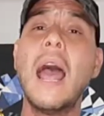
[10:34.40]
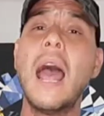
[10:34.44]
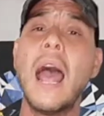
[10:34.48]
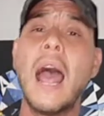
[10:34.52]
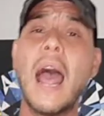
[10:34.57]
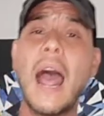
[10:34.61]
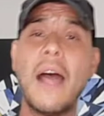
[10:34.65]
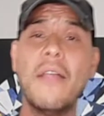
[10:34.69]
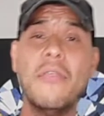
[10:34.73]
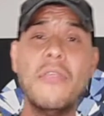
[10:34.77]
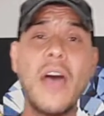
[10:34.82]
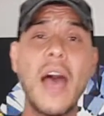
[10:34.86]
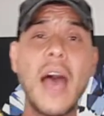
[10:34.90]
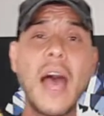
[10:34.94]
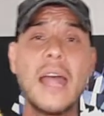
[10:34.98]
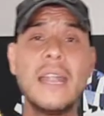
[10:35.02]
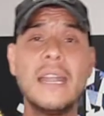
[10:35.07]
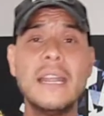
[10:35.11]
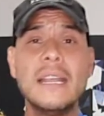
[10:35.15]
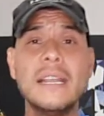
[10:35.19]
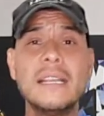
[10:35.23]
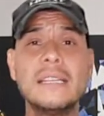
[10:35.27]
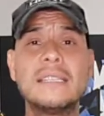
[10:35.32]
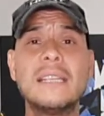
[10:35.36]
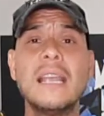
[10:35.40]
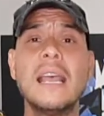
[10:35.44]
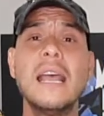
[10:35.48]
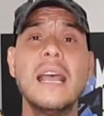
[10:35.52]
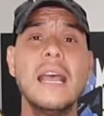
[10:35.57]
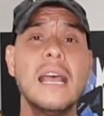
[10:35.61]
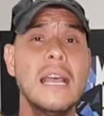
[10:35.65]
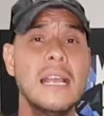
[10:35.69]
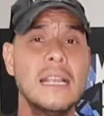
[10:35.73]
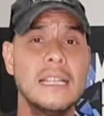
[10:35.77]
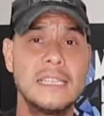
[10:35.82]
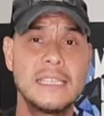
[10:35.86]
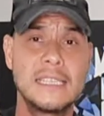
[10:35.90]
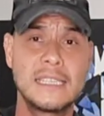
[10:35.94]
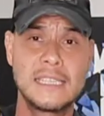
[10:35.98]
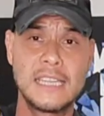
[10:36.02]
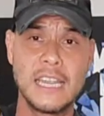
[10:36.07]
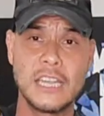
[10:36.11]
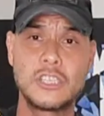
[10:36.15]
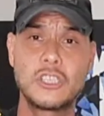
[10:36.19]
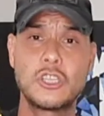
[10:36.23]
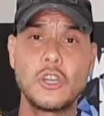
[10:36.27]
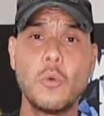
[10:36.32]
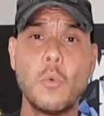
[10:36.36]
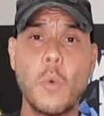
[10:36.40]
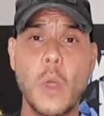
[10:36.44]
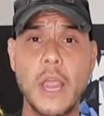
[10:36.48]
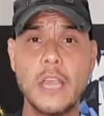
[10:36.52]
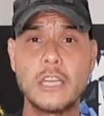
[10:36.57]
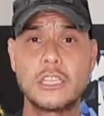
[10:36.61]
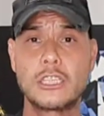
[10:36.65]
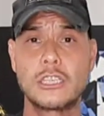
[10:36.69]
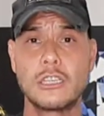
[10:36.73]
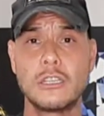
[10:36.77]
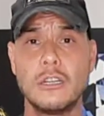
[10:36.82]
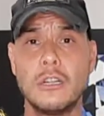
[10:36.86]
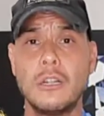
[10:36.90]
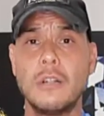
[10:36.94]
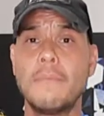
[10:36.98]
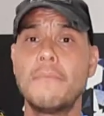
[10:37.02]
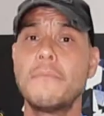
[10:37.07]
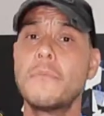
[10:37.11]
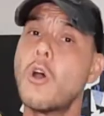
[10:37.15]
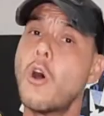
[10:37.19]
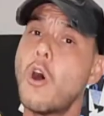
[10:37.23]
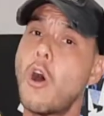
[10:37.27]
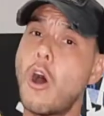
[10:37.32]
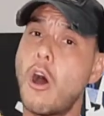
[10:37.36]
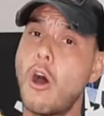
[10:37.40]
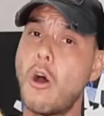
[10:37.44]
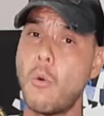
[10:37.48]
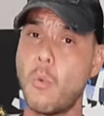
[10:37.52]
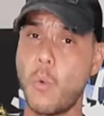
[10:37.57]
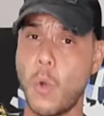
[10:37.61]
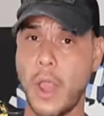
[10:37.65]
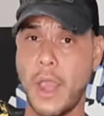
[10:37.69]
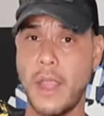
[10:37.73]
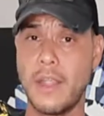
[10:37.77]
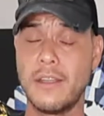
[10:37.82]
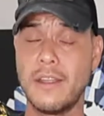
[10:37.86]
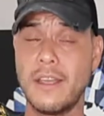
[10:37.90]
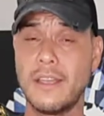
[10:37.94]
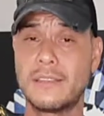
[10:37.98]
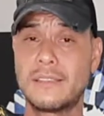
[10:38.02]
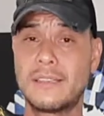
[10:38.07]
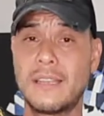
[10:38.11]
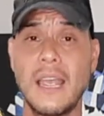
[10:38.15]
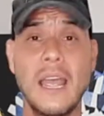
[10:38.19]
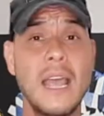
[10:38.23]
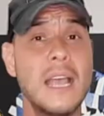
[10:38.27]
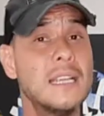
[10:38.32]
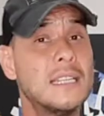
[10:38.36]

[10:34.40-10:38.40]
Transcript: And that is situational awareness.